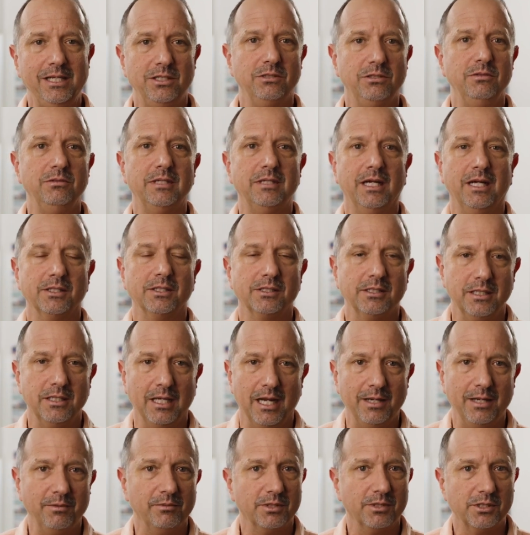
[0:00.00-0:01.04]

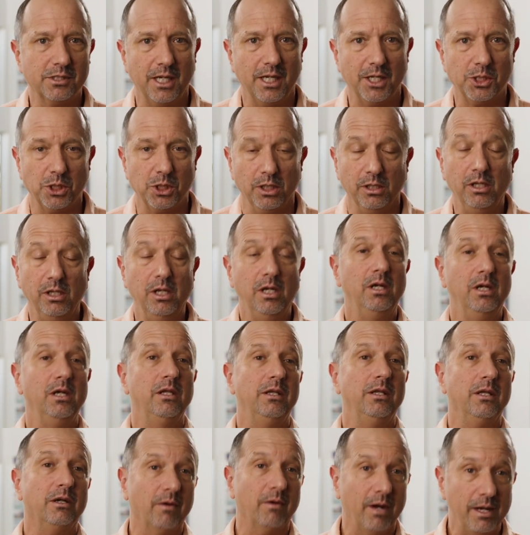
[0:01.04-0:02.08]
2009 recession,
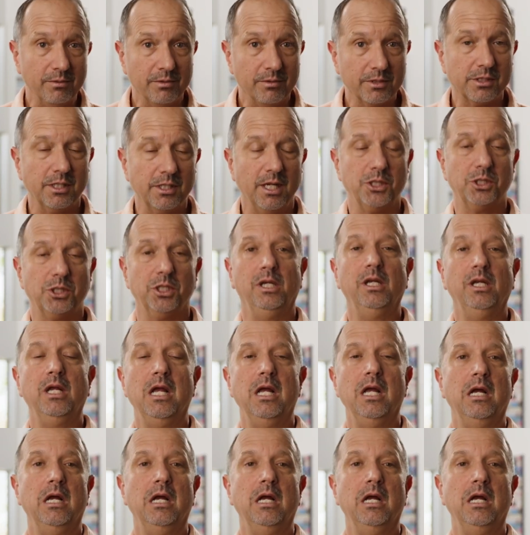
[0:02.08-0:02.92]
the Great Recession,